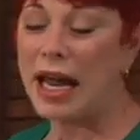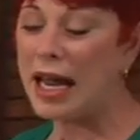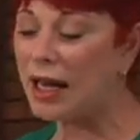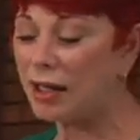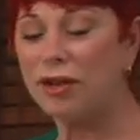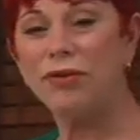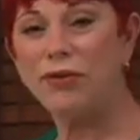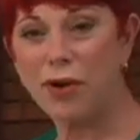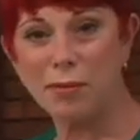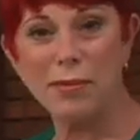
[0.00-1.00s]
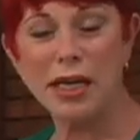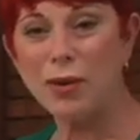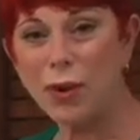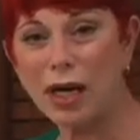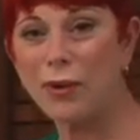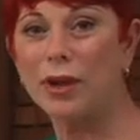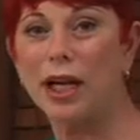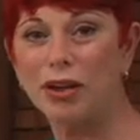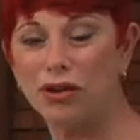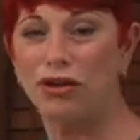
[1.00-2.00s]
And for me, what I would
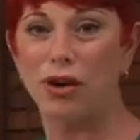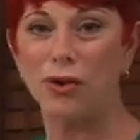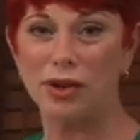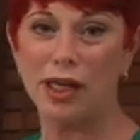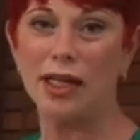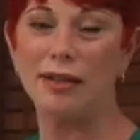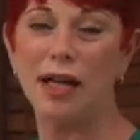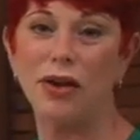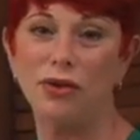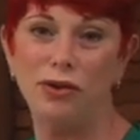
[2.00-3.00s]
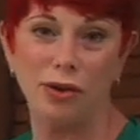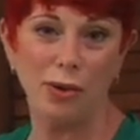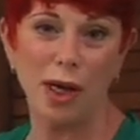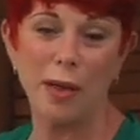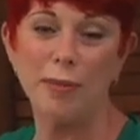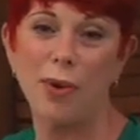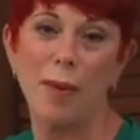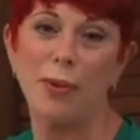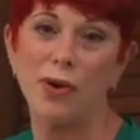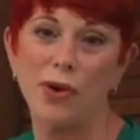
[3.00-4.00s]
like to show you today is how to do a
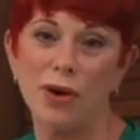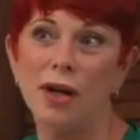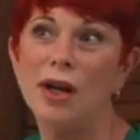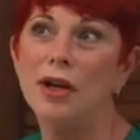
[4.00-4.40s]
proper